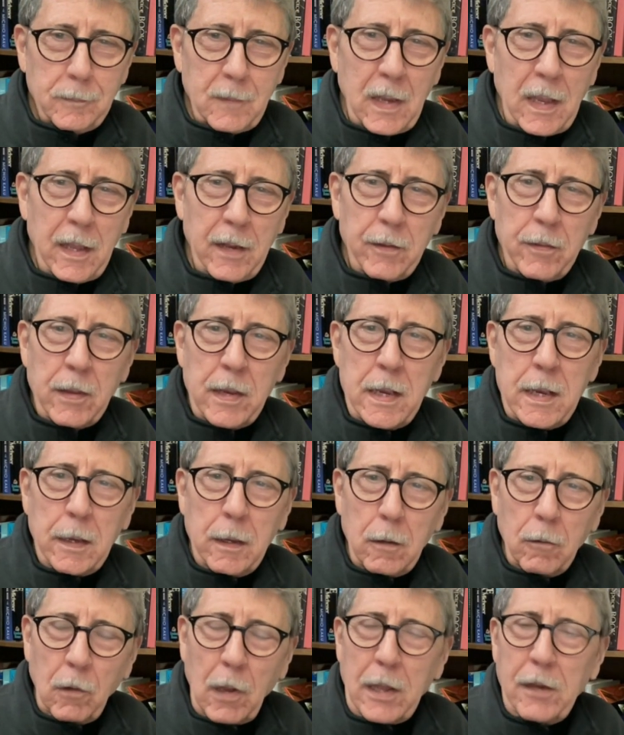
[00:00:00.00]
And the
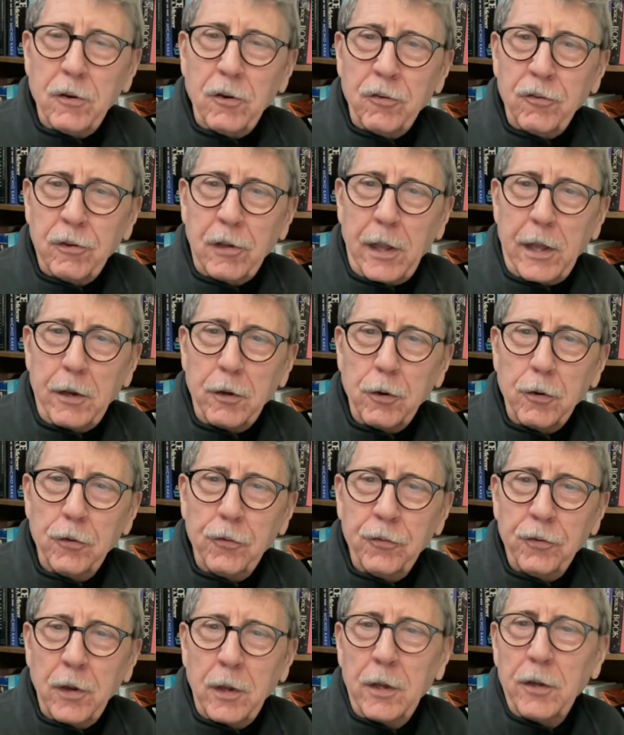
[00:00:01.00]

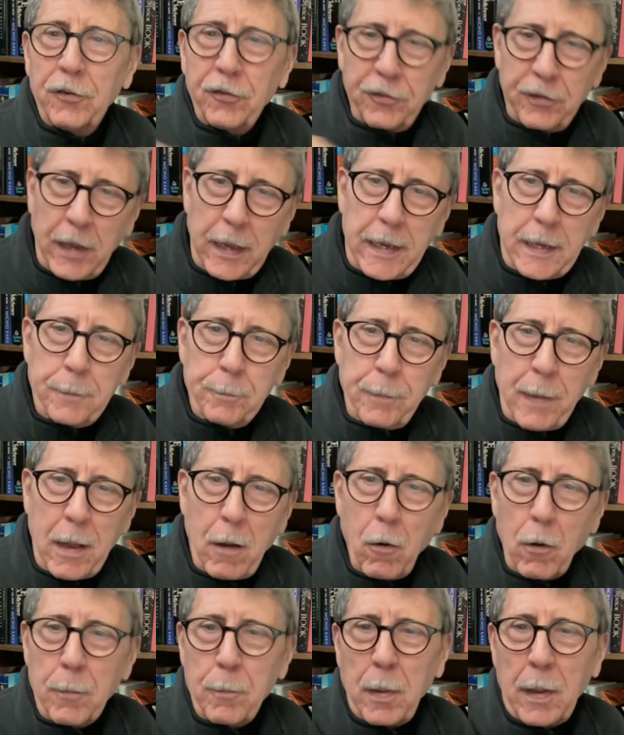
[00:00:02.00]
legislators stay in
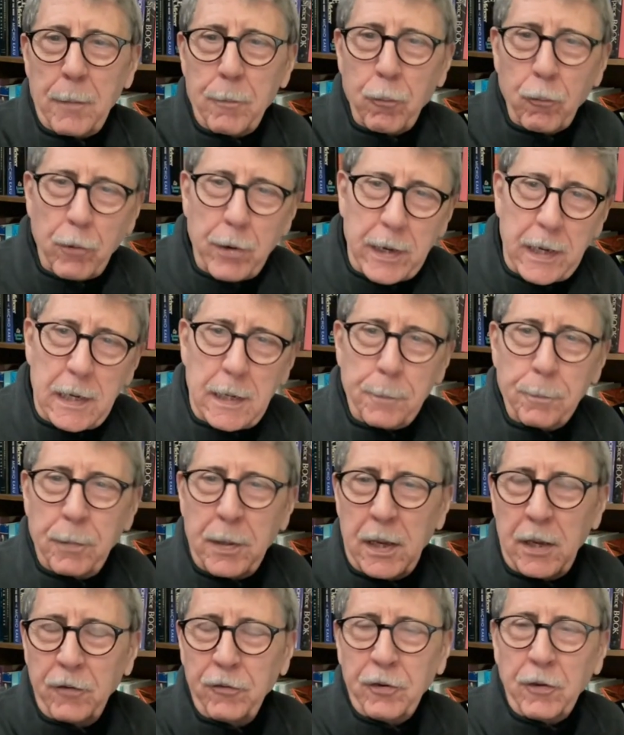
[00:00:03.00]
power by bringing a
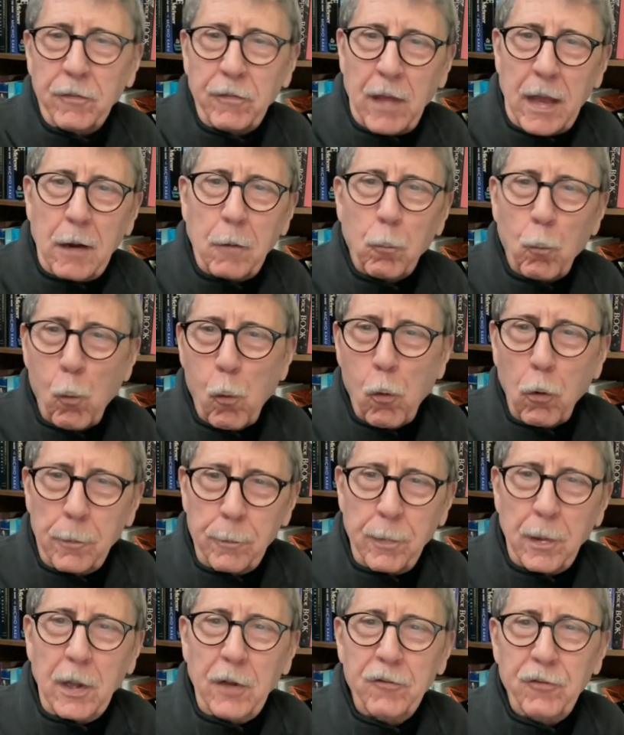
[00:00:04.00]
piece of that
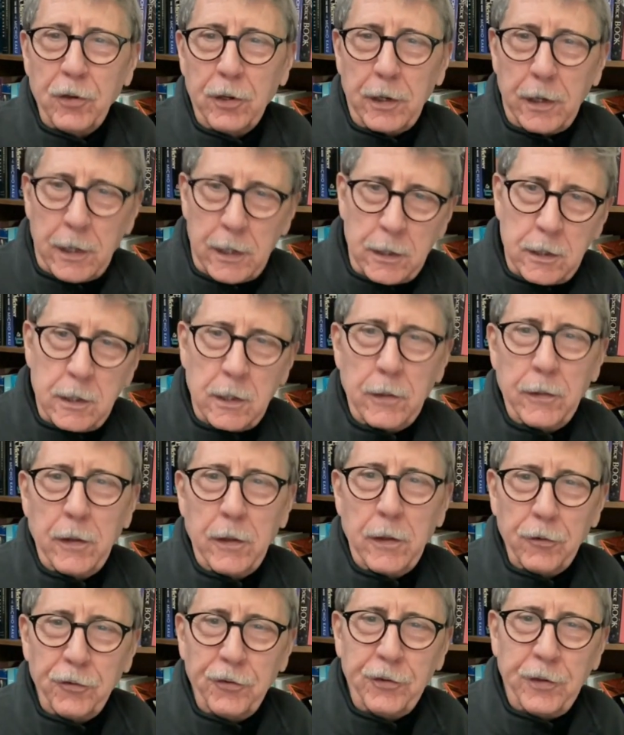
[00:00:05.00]
war budget into
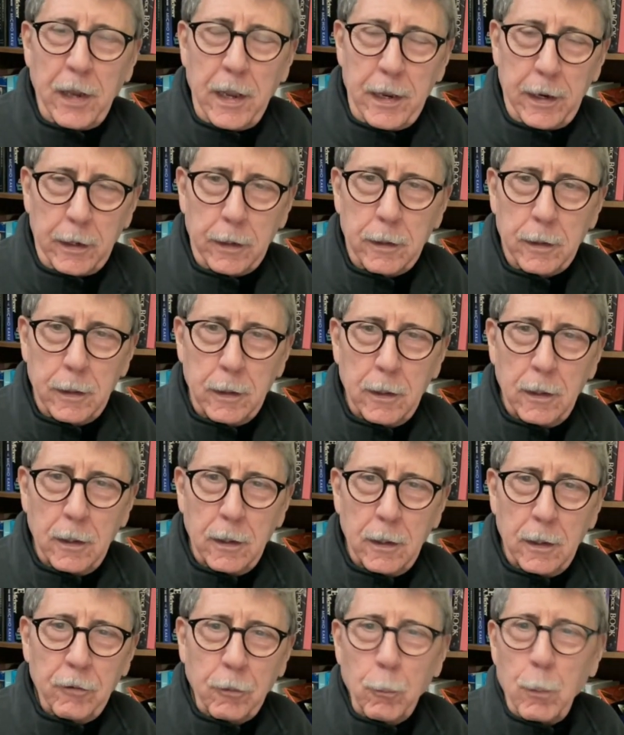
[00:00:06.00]
their state.
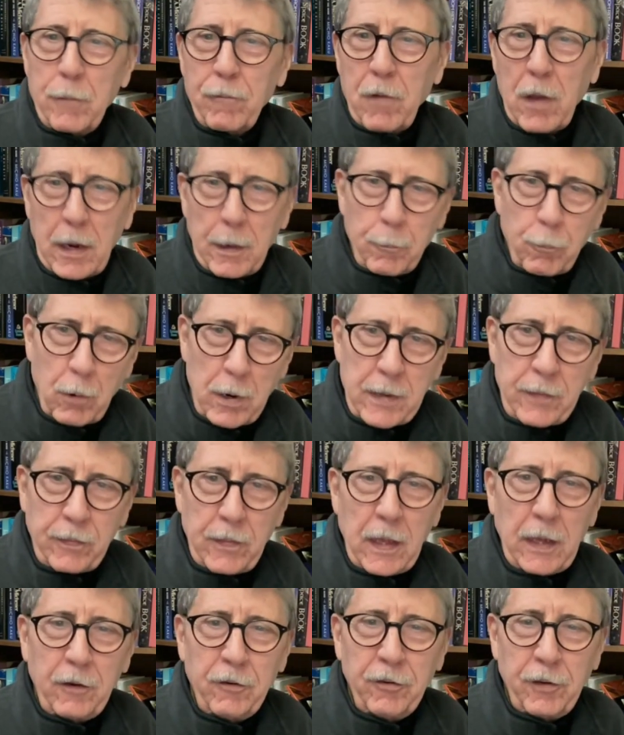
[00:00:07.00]
So we've got to
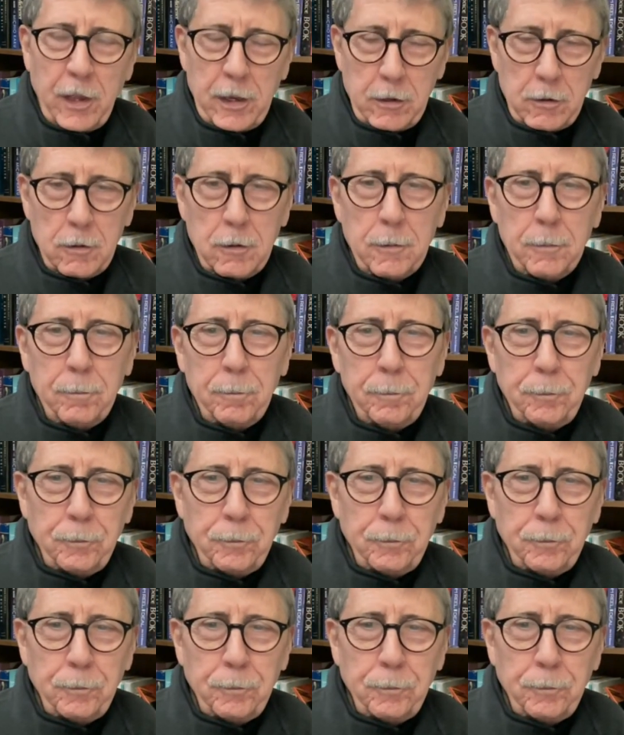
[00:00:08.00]
break that cycle.